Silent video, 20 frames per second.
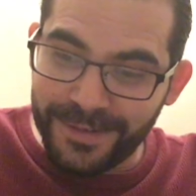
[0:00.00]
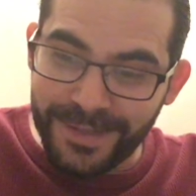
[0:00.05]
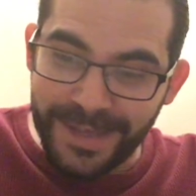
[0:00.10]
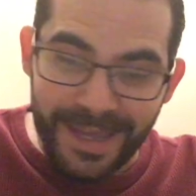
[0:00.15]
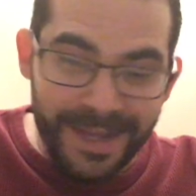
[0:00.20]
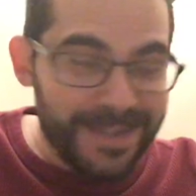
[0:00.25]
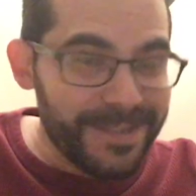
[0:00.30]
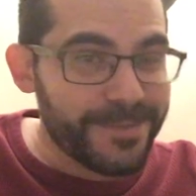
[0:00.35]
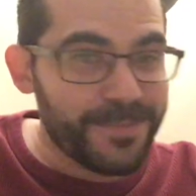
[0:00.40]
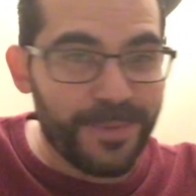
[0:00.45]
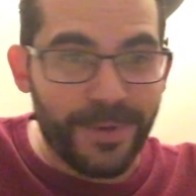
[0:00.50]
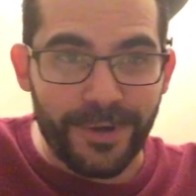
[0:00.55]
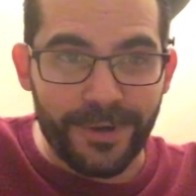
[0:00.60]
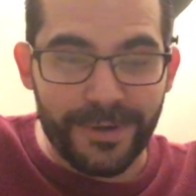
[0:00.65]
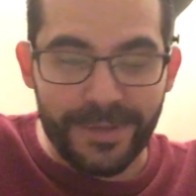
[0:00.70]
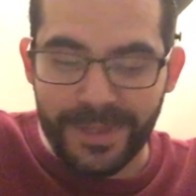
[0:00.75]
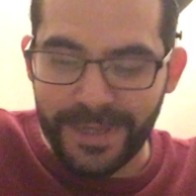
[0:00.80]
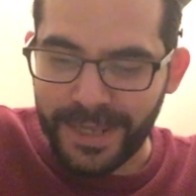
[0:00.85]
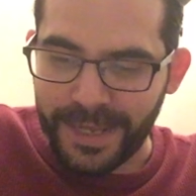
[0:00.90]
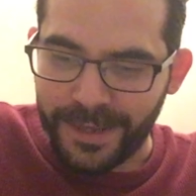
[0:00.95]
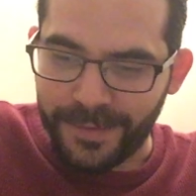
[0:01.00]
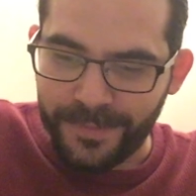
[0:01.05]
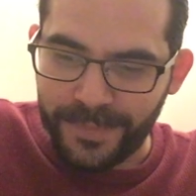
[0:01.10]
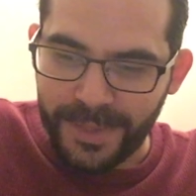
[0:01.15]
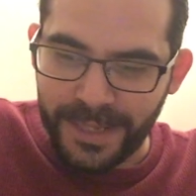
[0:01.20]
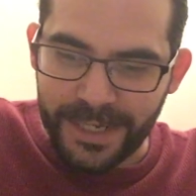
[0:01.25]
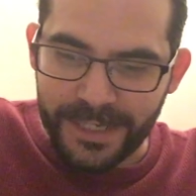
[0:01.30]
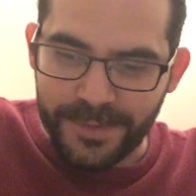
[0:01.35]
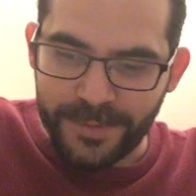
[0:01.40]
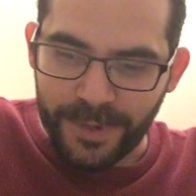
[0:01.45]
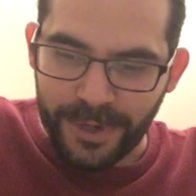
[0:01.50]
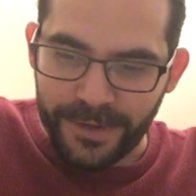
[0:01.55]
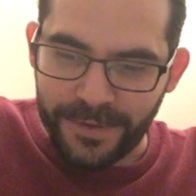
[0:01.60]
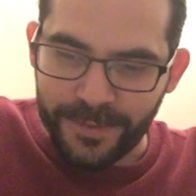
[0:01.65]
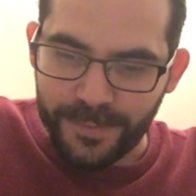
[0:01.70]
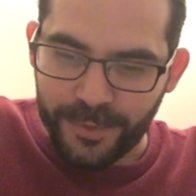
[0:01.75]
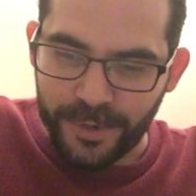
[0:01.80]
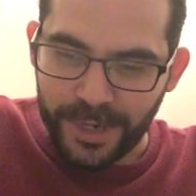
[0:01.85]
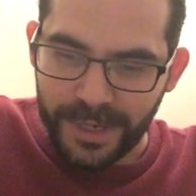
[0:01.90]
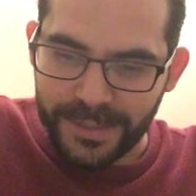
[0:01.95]
And it's part of the game, and it's part of
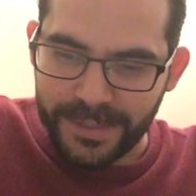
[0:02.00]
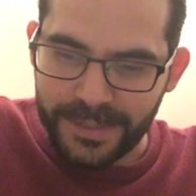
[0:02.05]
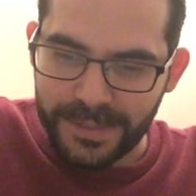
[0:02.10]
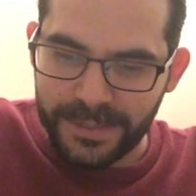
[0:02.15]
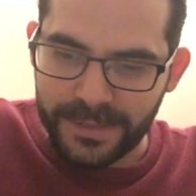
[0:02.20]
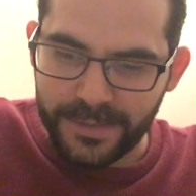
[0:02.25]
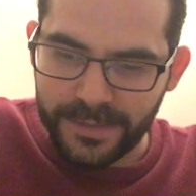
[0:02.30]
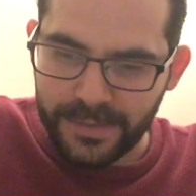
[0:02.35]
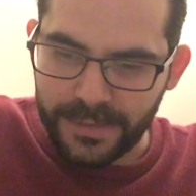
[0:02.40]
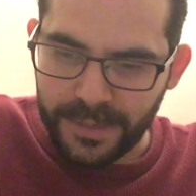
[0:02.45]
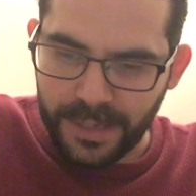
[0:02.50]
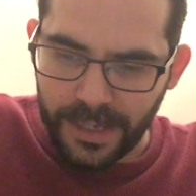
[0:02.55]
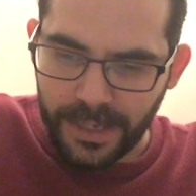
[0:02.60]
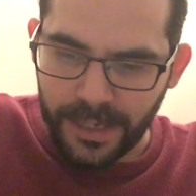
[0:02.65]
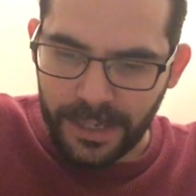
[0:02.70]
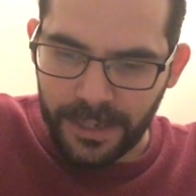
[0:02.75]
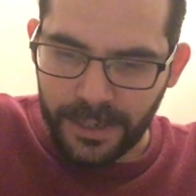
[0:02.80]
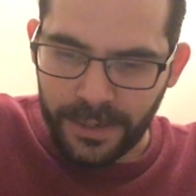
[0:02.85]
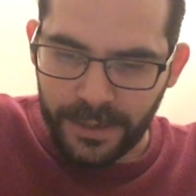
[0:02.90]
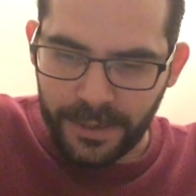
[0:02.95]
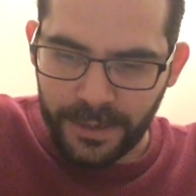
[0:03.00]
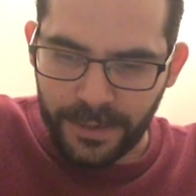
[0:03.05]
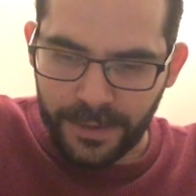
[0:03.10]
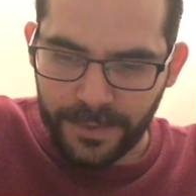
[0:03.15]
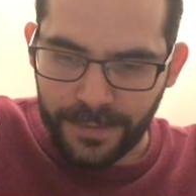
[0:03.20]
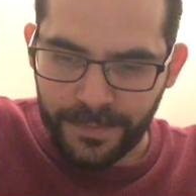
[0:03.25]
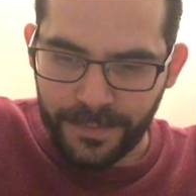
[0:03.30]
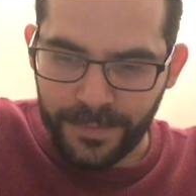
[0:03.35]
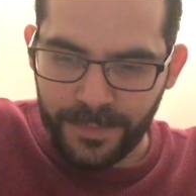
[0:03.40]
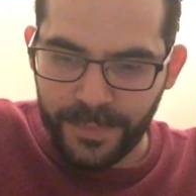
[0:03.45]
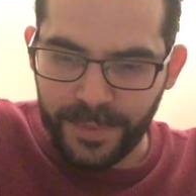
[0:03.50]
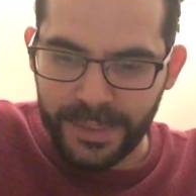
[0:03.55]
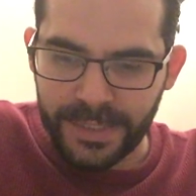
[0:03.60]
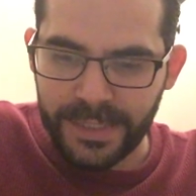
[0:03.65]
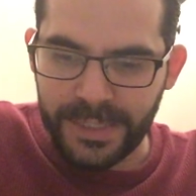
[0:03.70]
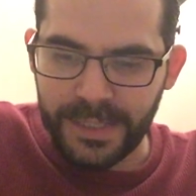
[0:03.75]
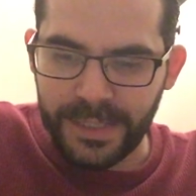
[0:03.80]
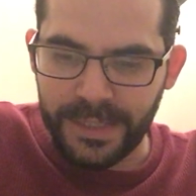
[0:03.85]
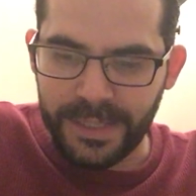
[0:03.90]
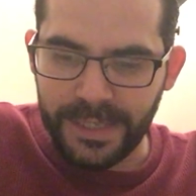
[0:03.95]
the process. But
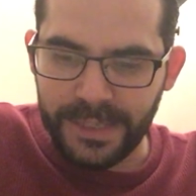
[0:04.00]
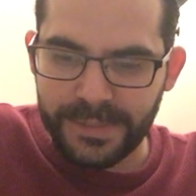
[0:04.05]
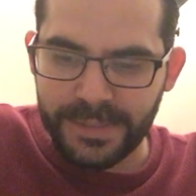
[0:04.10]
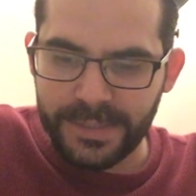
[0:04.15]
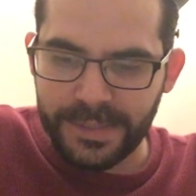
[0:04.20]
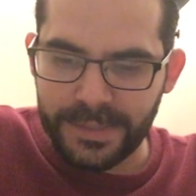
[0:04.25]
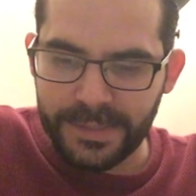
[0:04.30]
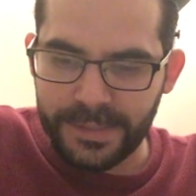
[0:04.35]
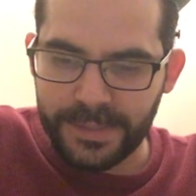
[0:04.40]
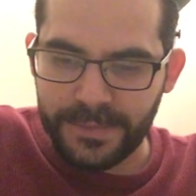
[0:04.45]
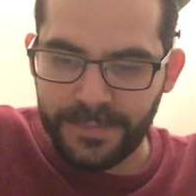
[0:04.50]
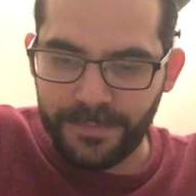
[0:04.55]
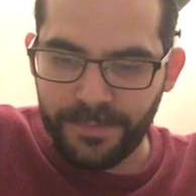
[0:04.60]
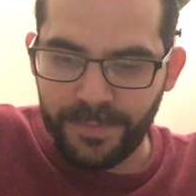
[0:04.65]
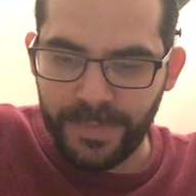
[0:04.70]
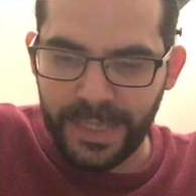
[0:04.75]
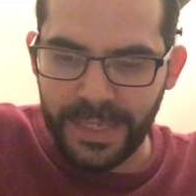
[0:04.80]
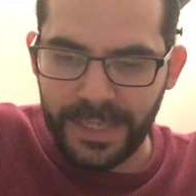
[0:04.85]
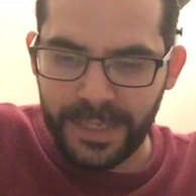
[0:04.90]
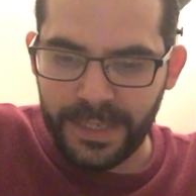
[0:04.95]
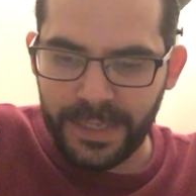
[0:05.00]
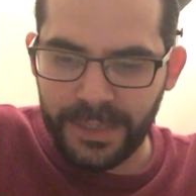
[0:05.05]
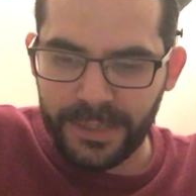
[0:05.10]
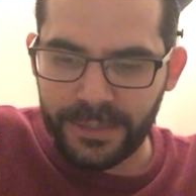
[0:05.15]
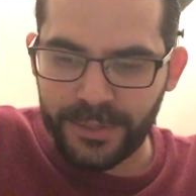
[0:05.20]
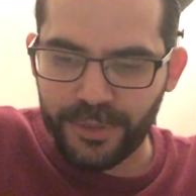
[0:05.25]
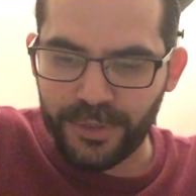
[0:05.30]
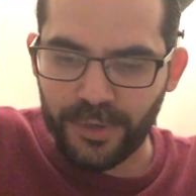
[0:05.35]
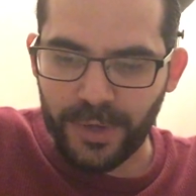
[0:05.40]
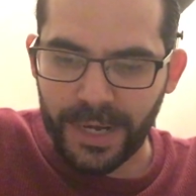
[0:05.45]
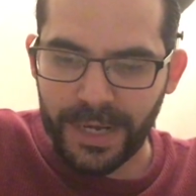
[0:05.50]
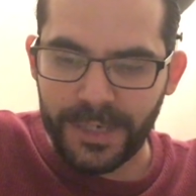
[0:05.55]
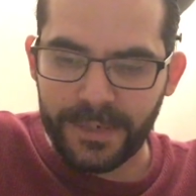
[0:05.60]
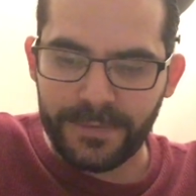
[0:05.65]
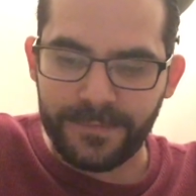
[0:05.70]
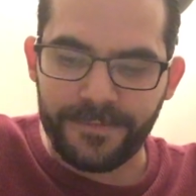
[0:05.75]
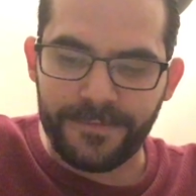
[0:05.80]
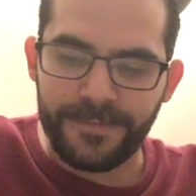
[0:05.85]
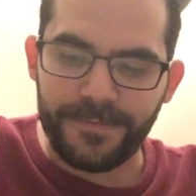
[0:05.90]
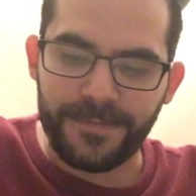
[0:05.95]
this is me trying
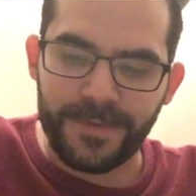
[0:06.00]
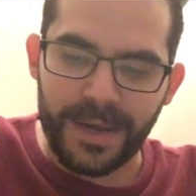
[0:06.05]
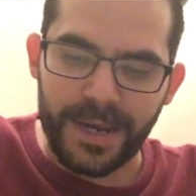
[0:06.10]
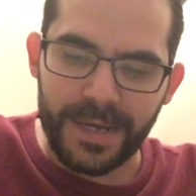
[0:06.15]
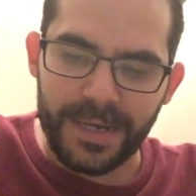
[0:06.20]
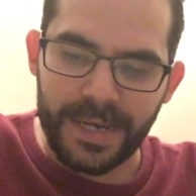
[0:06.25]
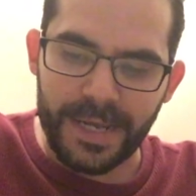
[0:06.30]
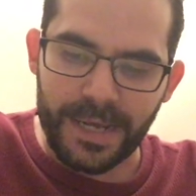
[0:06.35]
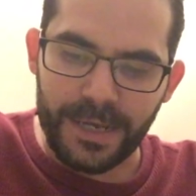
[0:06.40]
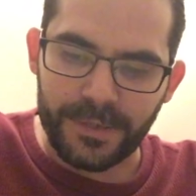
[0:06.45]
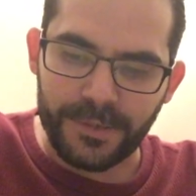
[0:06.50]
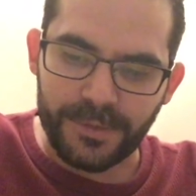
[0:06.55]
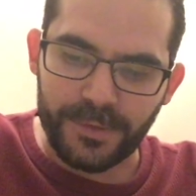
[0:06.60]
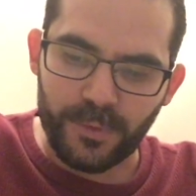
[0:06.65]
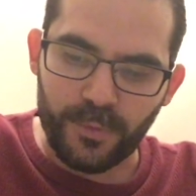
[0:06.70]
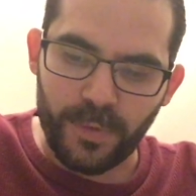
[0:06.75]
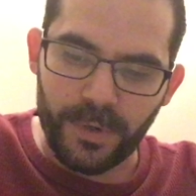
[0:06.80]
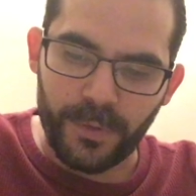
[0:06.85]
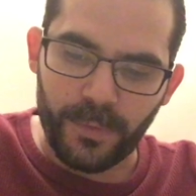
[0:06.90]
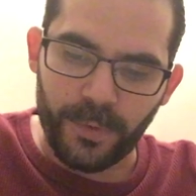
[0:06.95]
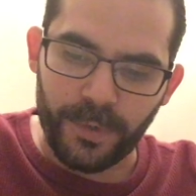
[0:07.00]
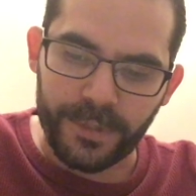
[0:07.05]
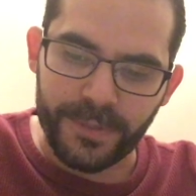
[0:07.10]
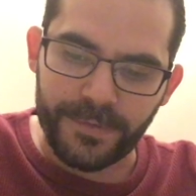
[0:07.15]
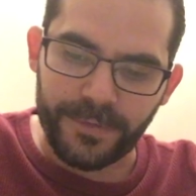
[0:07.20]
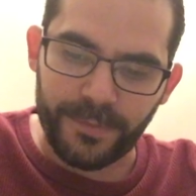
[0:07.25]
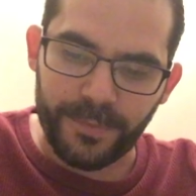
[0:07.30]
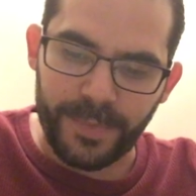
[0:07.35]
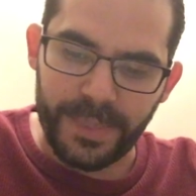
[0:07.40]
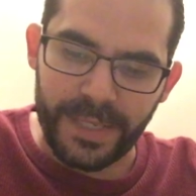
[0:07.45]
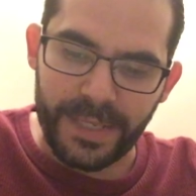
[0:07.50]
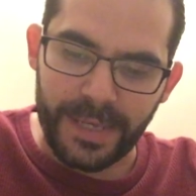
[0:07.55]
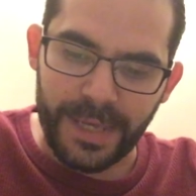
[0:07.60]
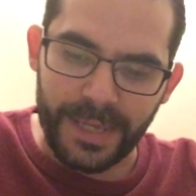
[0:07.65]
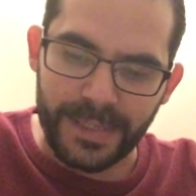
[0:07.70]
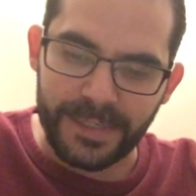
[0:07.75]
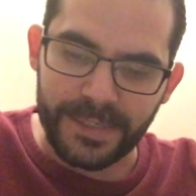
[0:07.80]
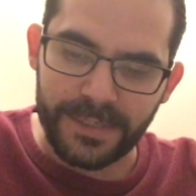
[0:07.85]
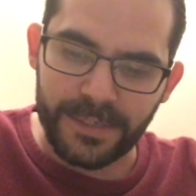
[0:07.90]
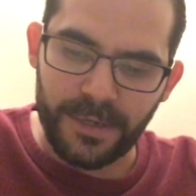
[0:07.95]
to find out what works for me
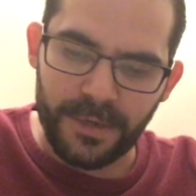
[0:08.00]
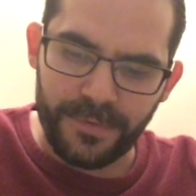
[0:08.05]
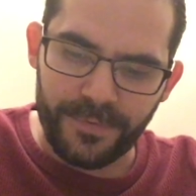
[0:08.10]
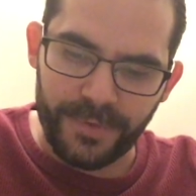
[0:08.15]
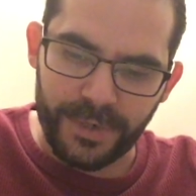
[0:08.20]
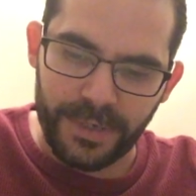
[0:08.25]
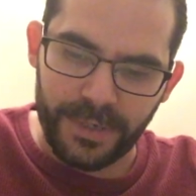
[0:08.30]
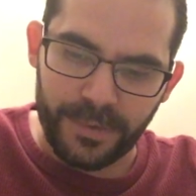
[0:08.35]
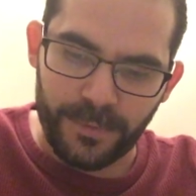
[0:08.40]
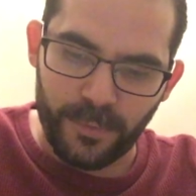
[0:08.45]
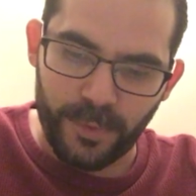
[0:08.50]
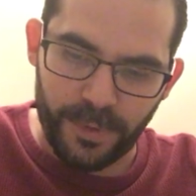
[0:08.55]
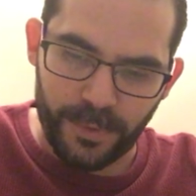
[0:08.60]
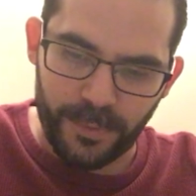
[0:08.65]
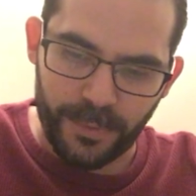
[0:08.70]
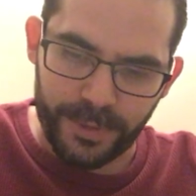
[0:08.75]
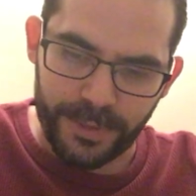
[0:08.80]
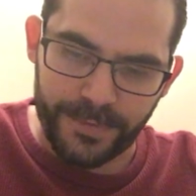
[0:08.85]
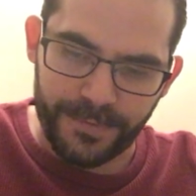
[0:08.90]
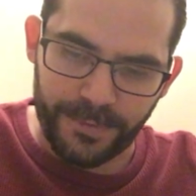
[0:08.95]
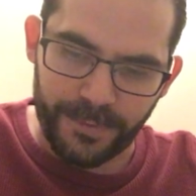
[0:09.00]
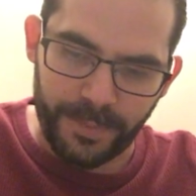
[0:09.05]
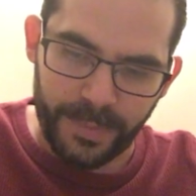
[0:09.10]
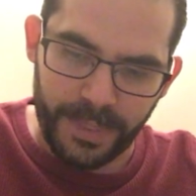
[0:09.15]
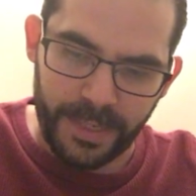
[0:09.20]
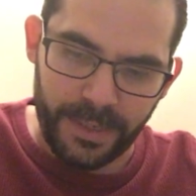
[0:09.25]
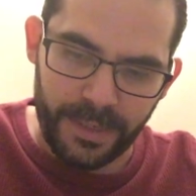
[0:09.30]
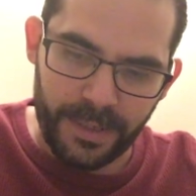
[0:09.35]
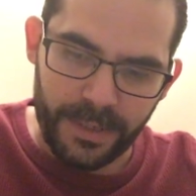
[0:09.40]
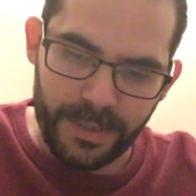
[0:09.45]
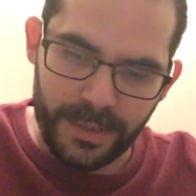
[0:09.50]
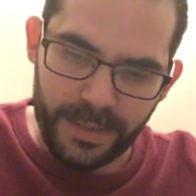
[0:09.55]
and discovering what works for me